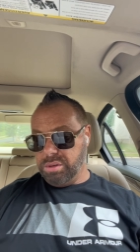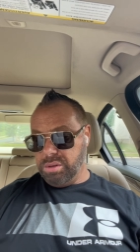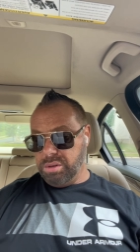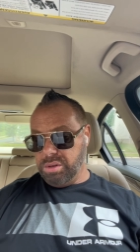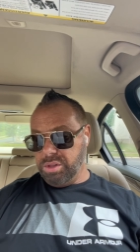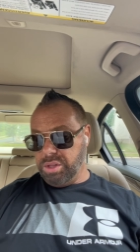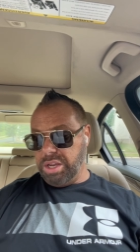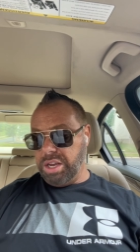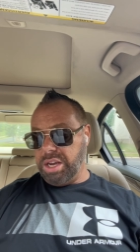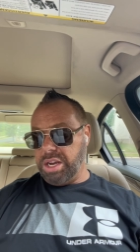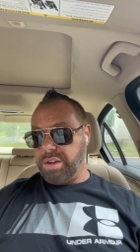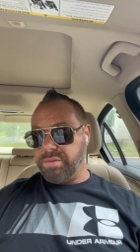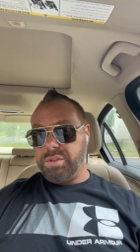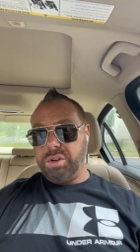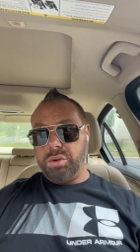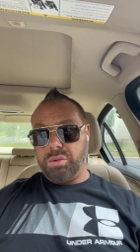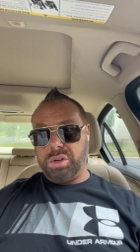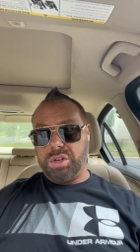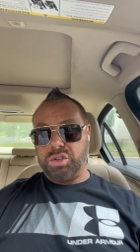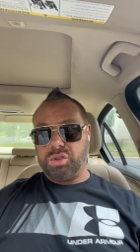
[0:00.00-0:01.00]
They have no
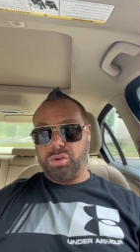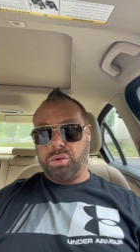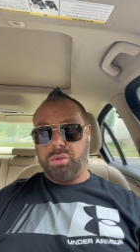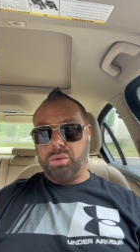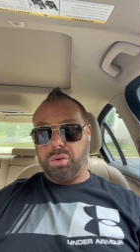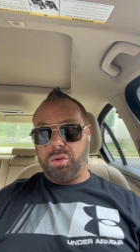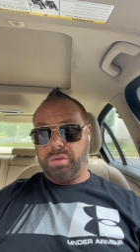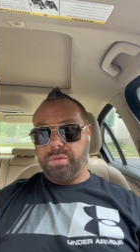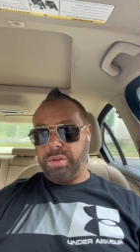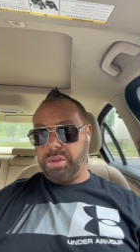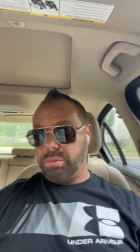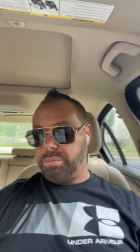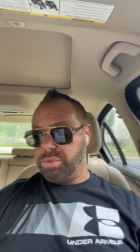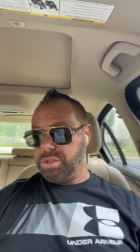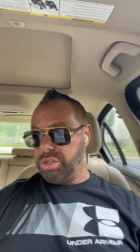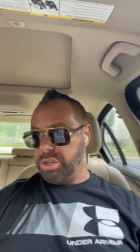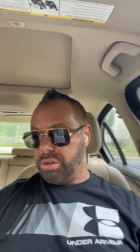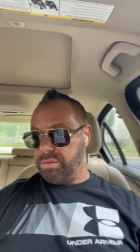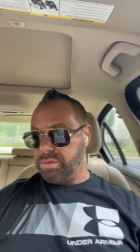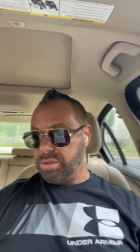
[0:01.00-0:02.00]
control over
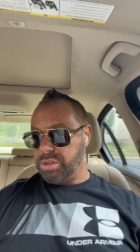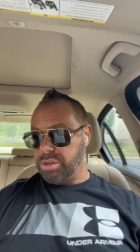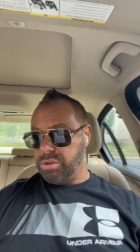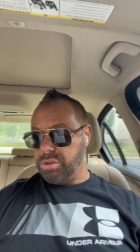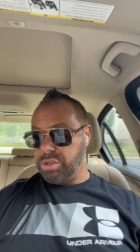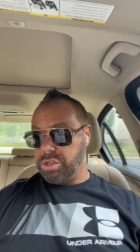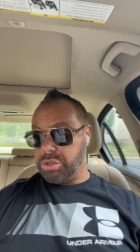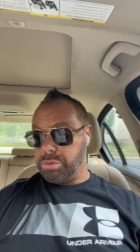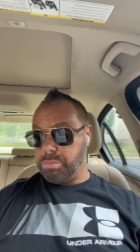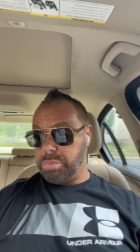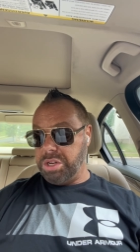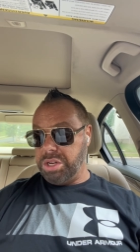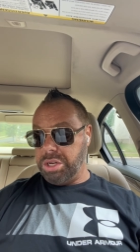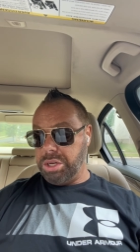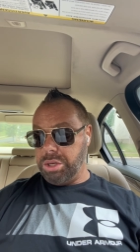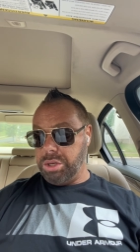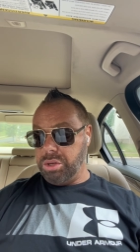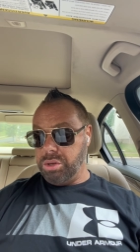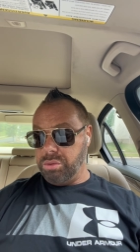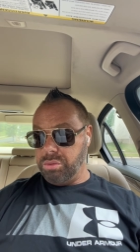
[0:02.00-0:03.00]
themselves. They're just being
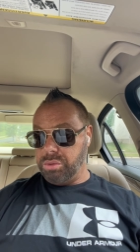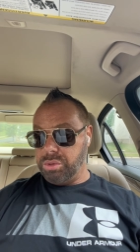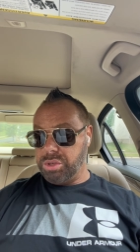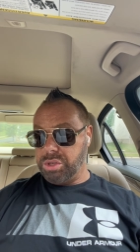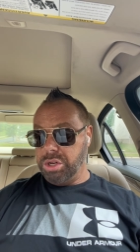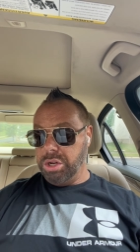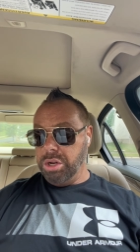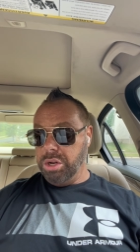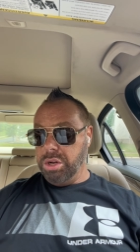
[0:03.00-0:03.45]
used.